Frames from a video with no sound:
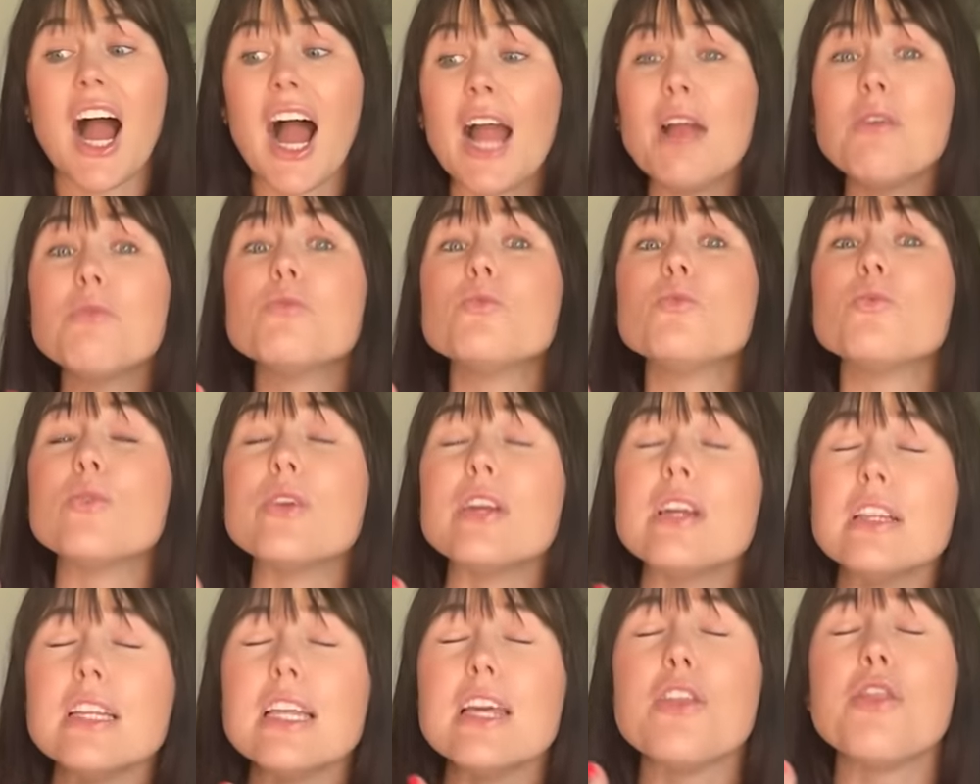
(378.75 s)
I
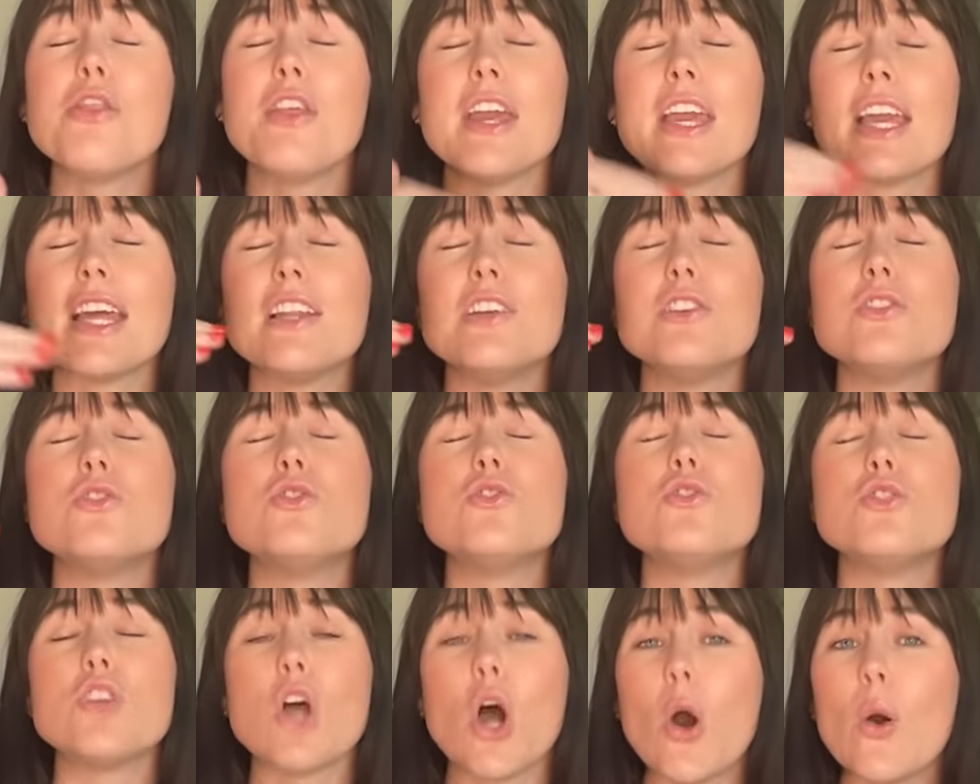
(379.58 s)
really think it is
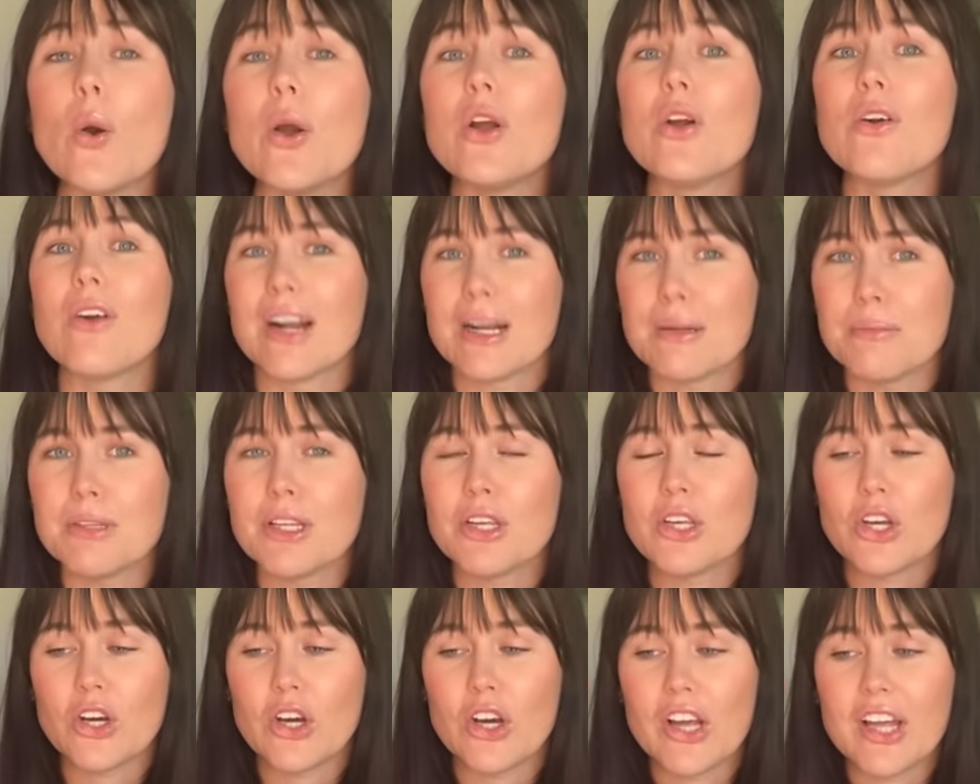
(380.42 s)
so incredibly
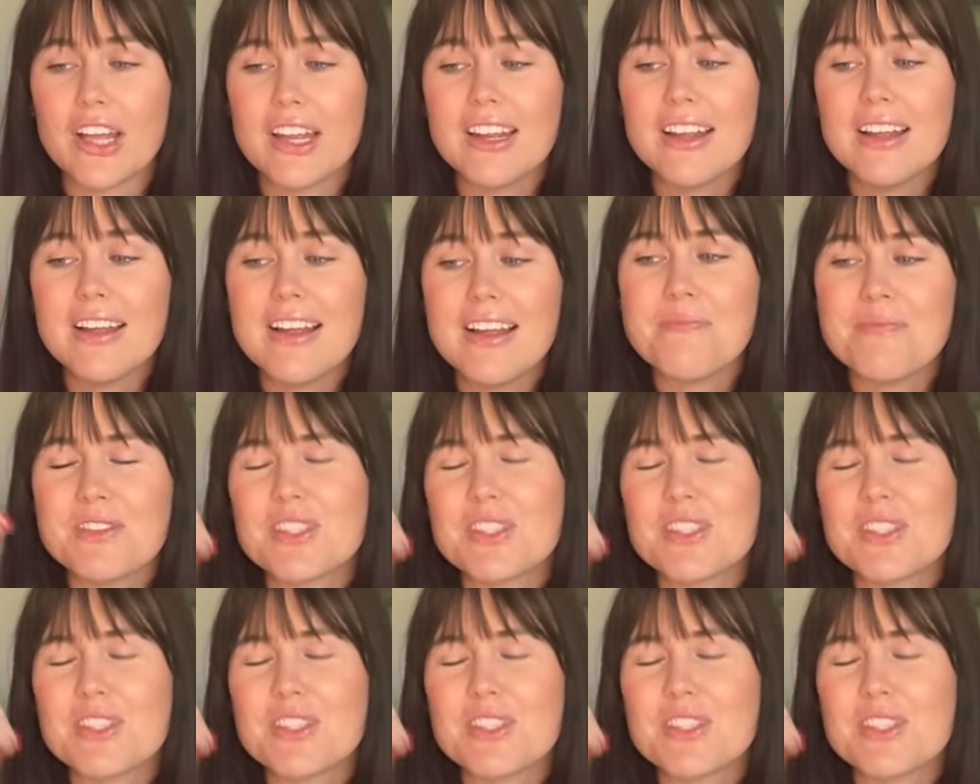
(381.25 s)
good.